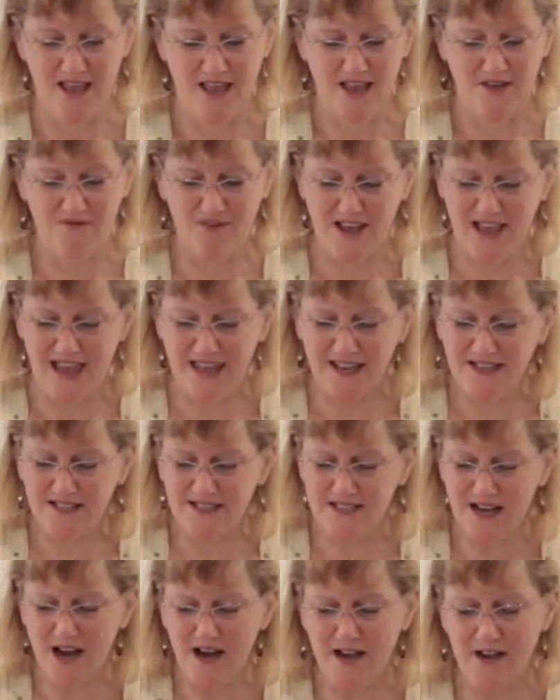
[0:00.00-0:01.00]
If I had a
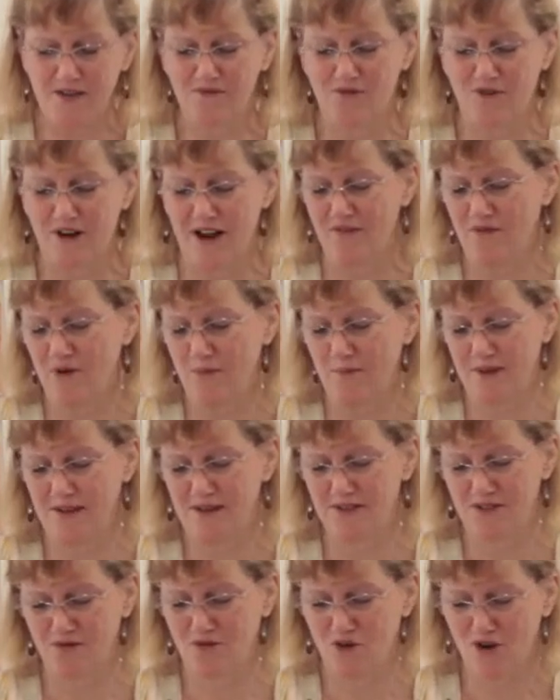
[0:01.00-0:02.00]
dime for every
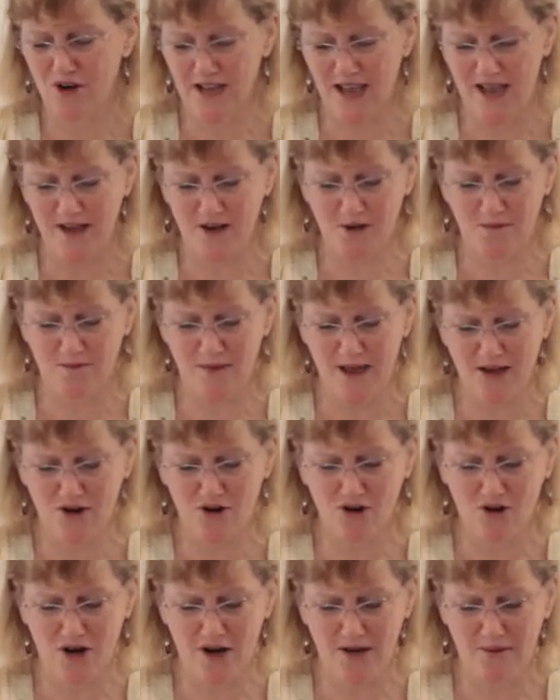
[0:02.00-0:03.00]
piece of organic
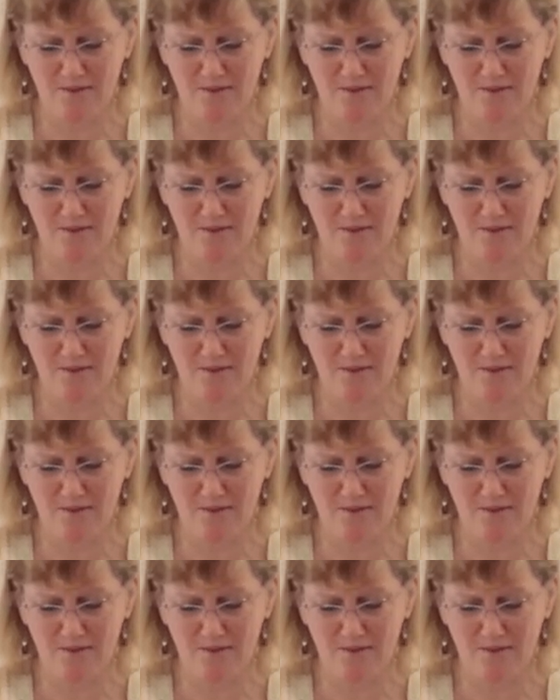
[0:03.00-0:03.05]
matter gone